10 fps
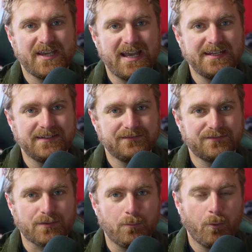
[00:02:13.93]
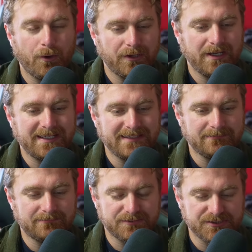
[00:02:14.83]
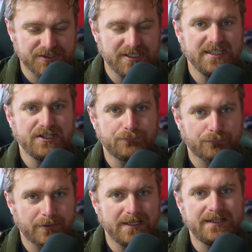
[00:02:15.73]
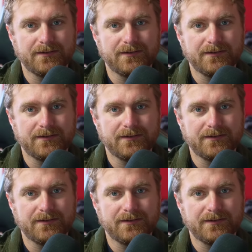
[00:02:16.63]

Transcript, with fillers: And from what I see and read,